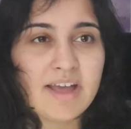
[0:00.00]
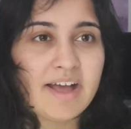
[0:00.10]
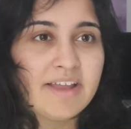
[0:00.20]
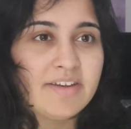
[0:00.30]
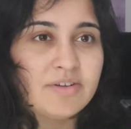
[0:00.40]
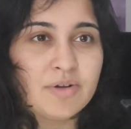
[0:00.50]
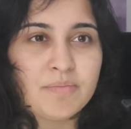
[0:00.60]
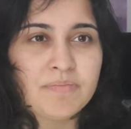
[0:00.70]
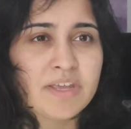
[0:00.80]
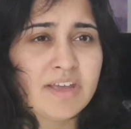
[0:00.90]

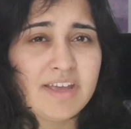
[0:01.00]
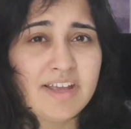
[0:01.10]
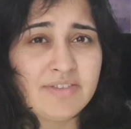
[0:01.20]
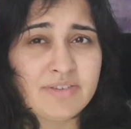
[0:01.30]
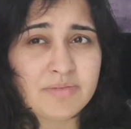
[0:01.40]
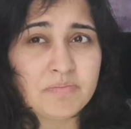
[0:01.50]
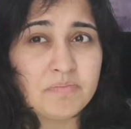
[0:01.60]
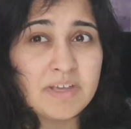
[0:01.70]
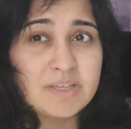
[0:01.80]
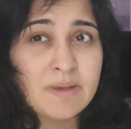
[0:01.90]
and it's
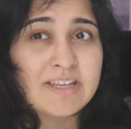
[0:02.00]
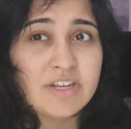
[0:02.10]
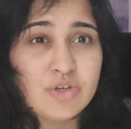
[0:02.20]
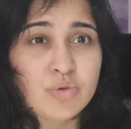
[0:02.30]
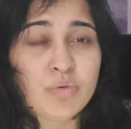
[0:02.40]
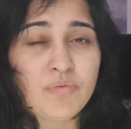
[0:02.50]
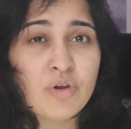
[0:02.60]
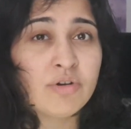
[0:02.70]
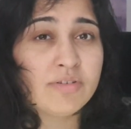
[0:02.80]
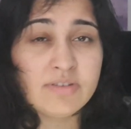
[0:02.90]
expected to
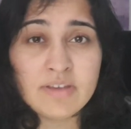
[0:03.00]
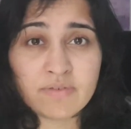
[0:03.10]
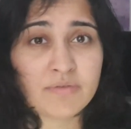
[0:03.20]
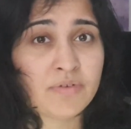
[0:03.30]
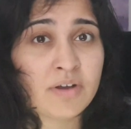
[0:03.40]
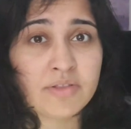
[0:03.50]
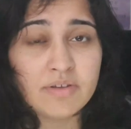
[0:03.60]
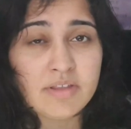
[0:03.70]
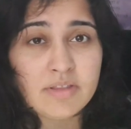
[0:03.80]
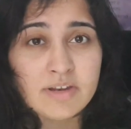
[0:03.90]
flourish even further
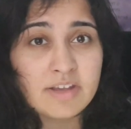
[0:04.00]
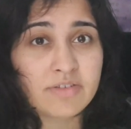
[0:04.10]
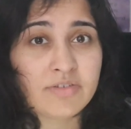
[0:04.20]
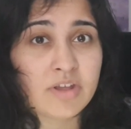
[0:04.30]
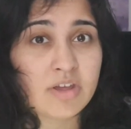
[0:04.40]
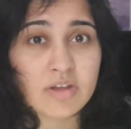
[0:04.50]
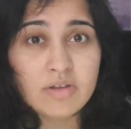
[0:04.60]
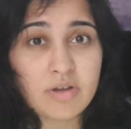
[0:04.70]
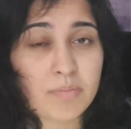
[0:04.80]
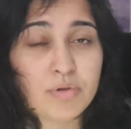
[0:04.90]
in the next
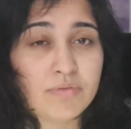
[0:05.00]
couple of